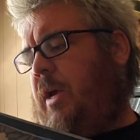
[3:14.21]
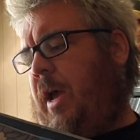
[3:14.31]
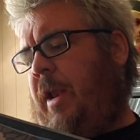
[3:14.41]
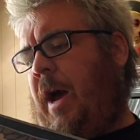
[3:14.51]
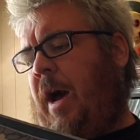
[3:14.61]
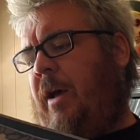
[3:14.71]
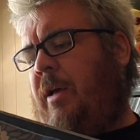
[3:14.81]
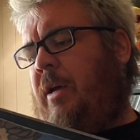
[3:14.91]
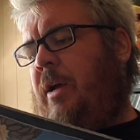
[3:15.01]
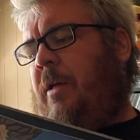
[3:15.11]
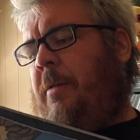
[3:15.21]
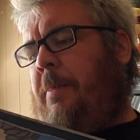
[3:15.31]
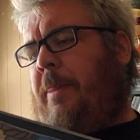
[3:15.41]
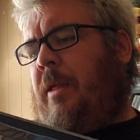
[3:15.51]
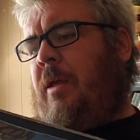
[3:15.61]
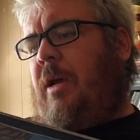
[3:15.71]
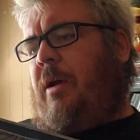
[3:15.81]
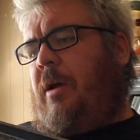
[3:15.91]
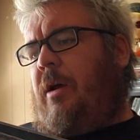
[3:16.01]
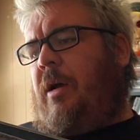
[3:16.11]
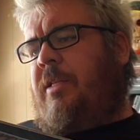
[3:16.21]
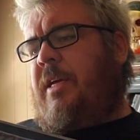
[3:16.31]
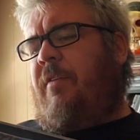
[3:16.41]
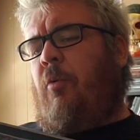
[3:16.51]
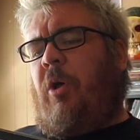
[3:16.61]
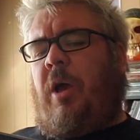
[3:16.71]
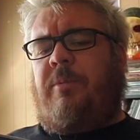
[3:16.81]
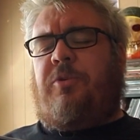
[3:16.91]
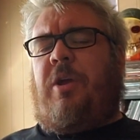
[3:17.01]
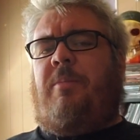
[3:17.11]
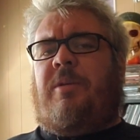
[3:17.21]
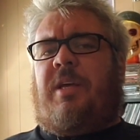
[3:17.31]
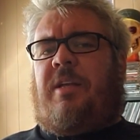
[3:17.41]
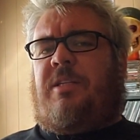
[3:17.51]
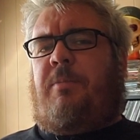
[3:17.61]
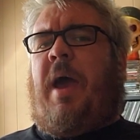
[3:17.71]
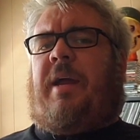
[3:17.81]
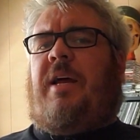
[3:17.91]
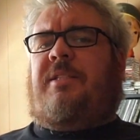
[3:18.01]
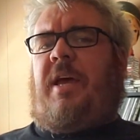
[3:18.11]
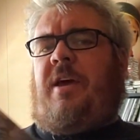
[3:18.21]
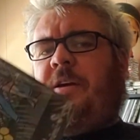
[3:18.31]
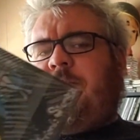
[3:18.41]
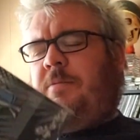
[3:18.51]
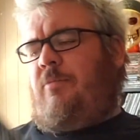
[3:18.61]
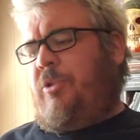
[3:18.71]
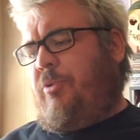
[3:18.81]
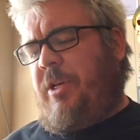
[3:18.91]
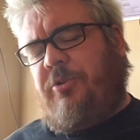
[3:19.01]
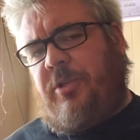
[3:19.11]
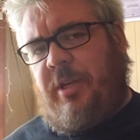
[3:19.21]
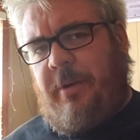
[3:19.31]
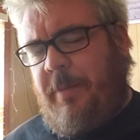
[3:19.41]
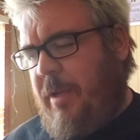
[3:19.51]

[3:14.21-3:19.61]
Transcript: And instead of a Wilhelm Scream, it said Smackin Isaiah, which was interesting.